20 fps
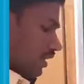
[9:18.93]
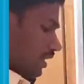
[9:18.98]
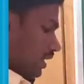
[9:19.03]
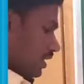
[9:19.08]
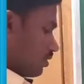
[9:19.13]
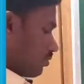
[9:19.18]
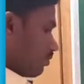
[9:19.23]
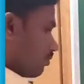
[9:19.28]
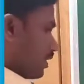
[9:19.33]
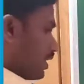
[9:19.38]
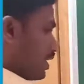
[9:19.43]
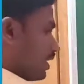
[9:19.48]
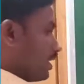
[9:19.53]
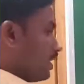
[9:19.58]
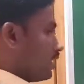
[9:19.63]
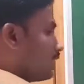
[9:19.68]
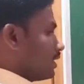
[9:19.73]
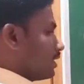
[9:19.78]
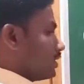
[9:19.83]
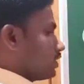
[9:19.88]
Yes my
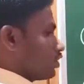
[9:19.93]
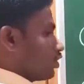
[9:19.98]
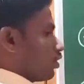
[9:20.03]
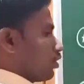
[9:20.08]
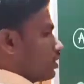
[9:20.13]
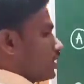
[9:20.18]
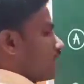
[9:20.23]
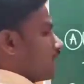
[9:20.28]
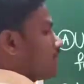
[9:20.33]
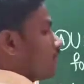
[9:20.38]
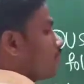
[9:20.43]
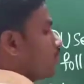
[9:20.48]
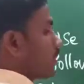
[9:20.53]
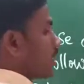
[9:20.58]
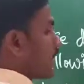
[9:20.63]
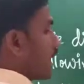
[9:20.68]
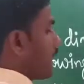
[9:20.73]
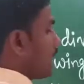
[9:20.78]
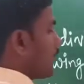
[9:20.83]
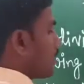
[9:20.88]
dear, so that we
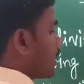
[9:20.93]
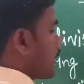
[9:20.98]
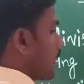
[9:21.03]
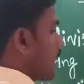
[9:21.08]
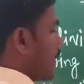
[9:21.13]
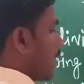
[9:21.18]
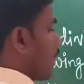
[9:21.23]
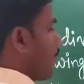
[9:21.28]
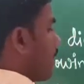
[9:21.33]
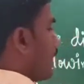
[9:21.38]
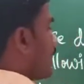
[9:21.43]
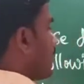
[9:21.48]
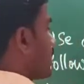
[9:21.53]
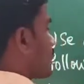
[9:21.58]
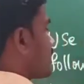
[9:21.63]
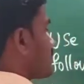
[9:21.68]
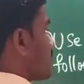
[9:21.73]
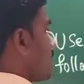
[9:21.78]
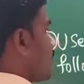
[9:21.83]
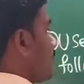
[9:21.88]
get the 11
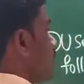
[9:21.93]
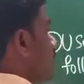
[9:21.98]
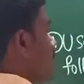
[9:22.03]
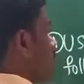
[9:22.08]
answer.